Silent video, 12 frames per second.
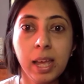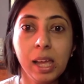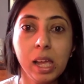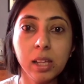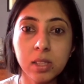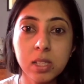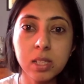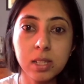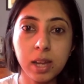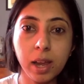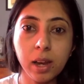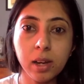
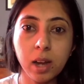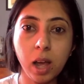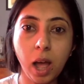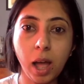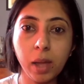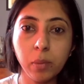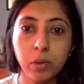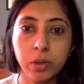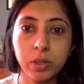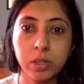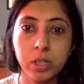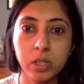Instead, I
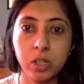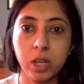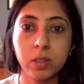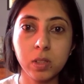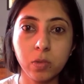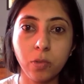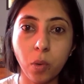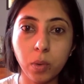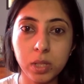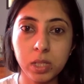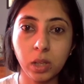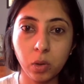would suggest
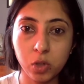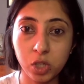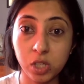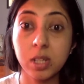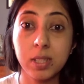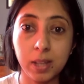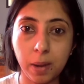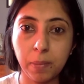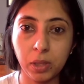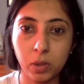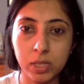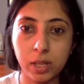focusing on just
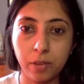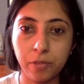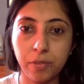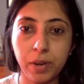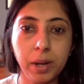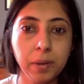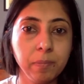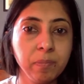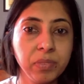describing yourself, right?